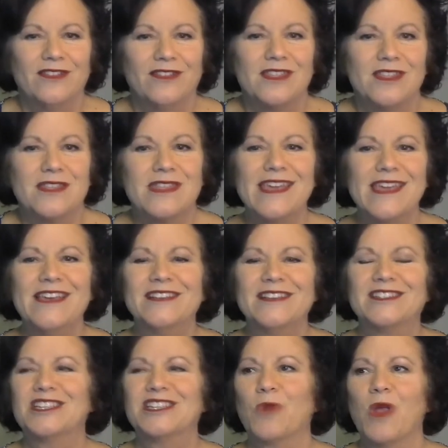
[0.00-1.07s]
The thing
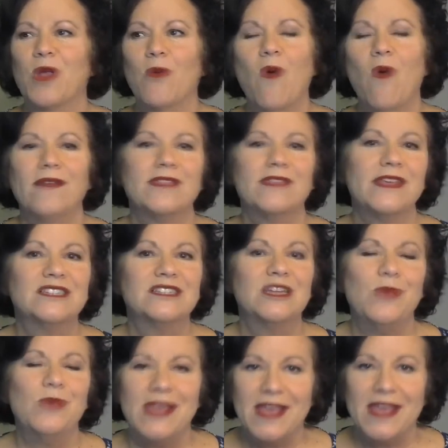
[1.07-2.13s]
is we want things to
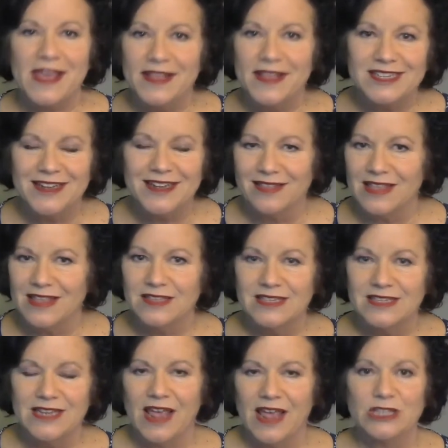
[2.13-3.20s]
be instant these
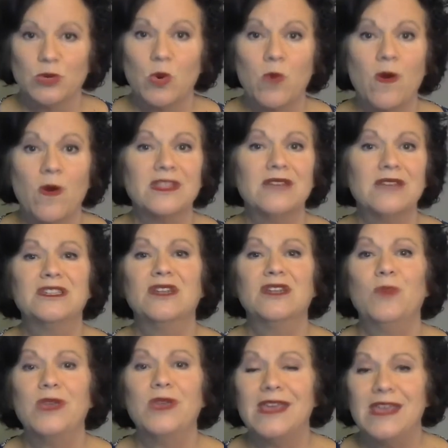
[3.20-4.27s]
days. We want them to
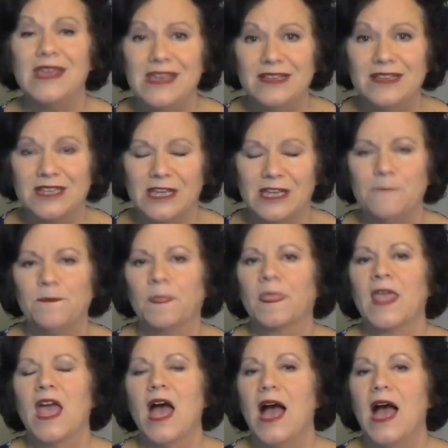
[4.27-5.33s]
be easy.
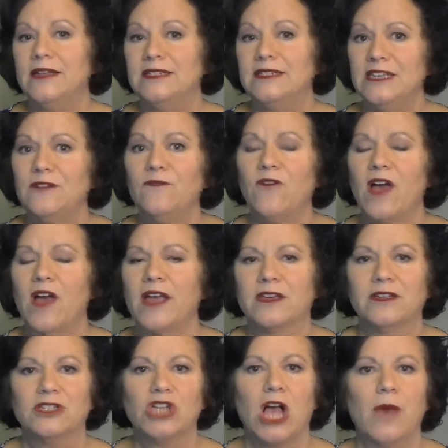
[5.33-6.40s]
I did find
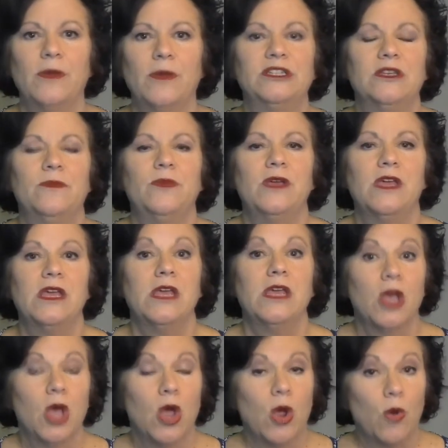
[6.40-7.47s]
Kajabi to be
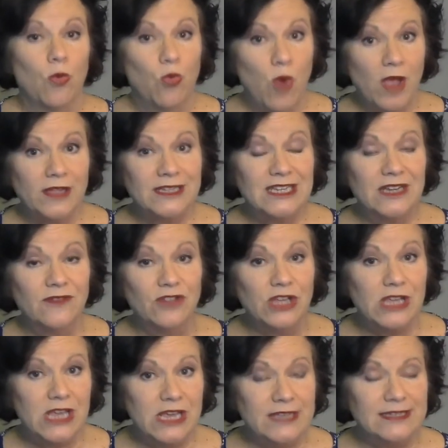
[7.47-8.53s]

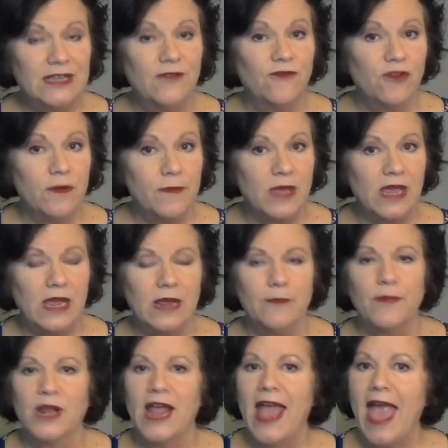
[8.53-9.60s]
relatively easy for me,
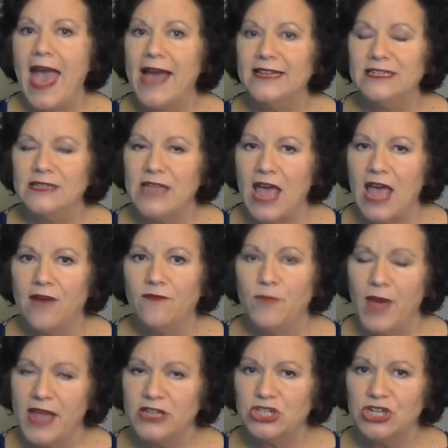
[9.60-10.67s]
but I had to have
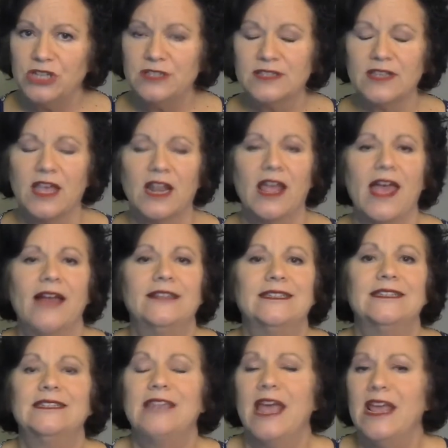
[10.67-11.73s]
patience and I had to
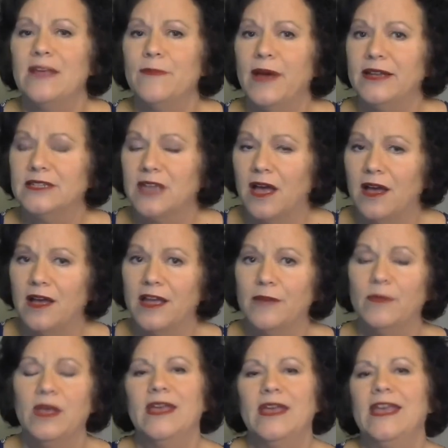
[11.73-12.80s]
take my
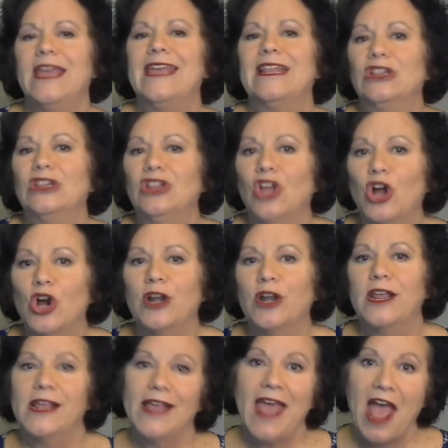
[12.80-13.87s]
time in
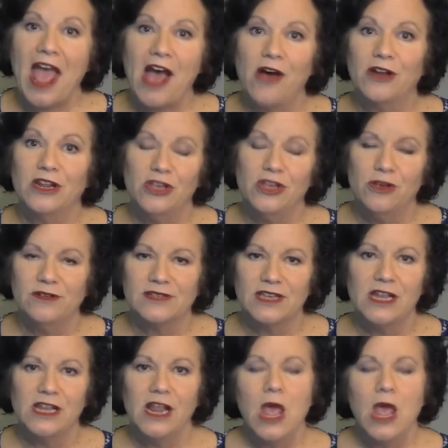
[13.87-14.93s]
learning how to use it.